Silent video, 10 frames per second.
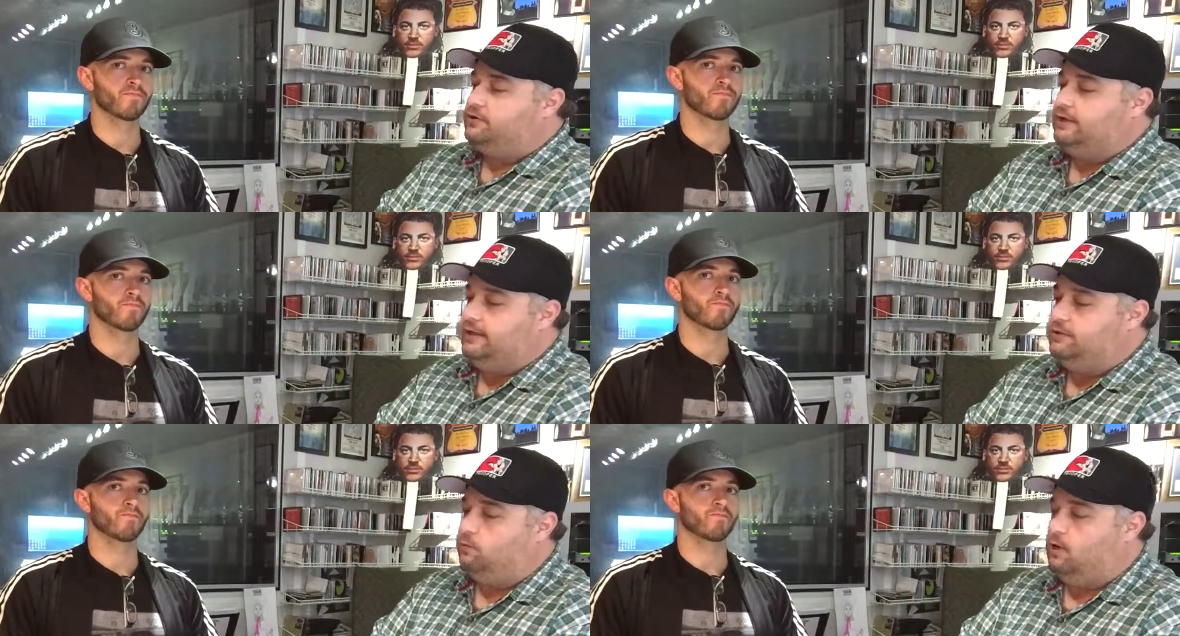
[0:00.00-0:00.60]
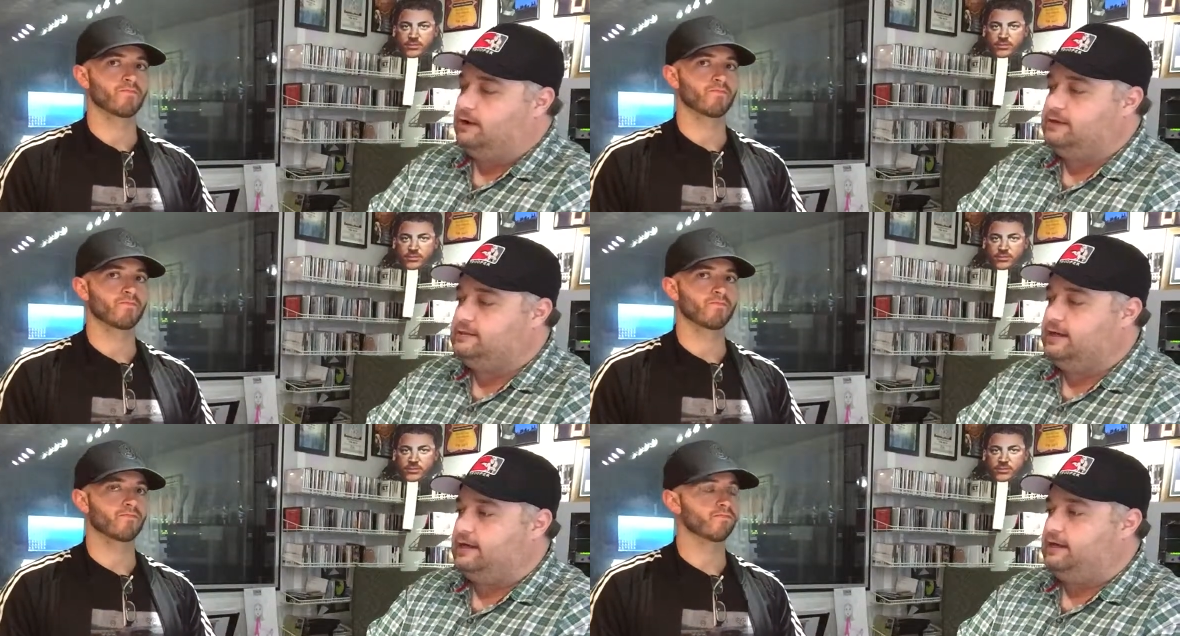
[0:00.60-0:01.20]
Speaker 1: in The Walking
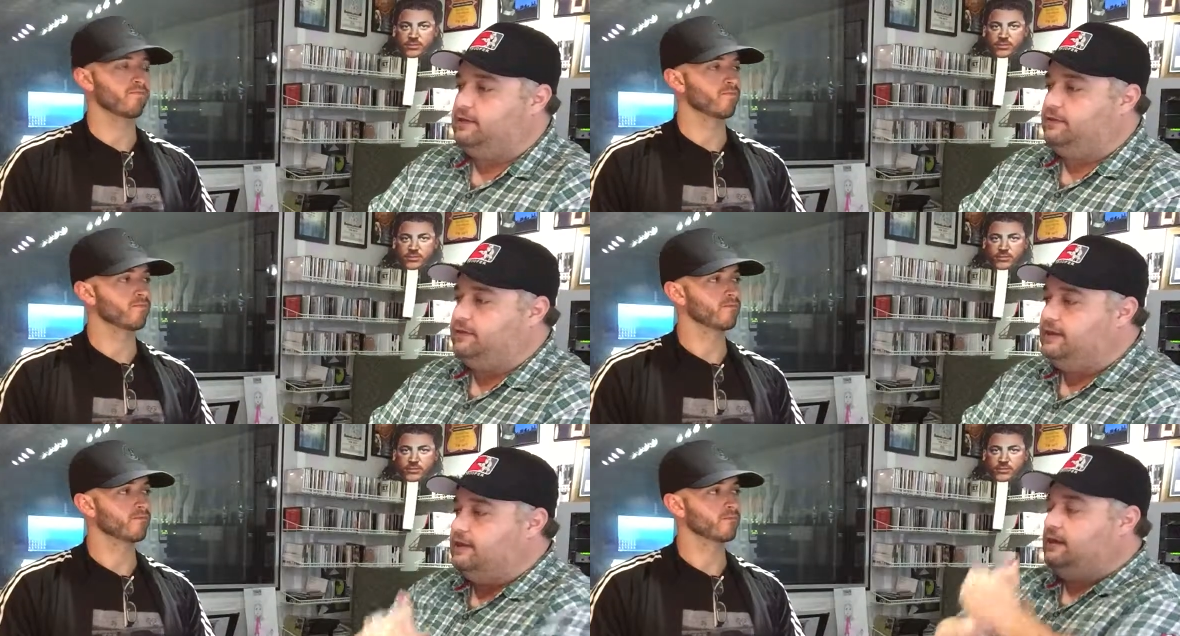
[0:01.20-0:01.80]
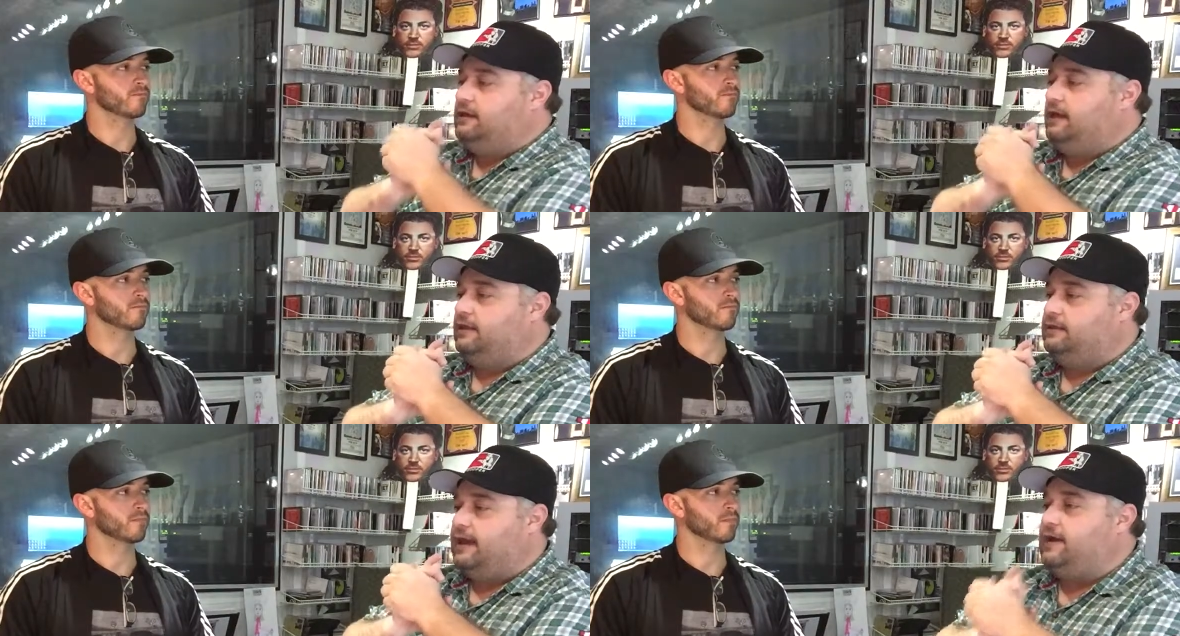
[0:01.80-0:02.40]
Dead, the the